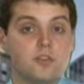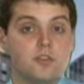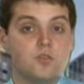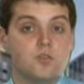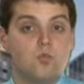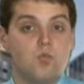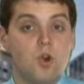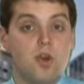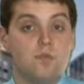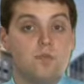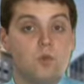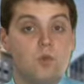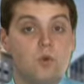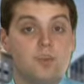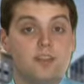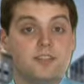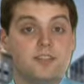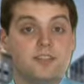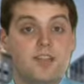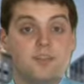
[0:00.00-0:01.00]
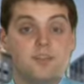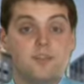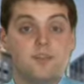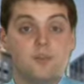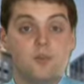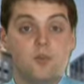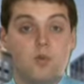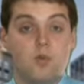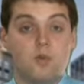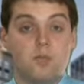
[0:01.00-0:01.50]
to
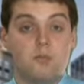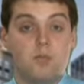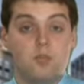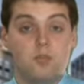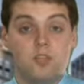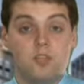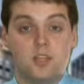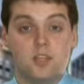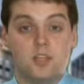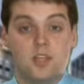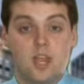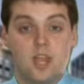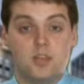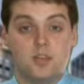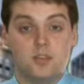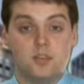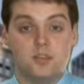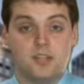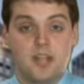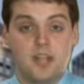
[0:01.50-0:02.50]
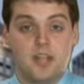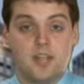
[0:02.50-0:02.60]
$1.74 billion,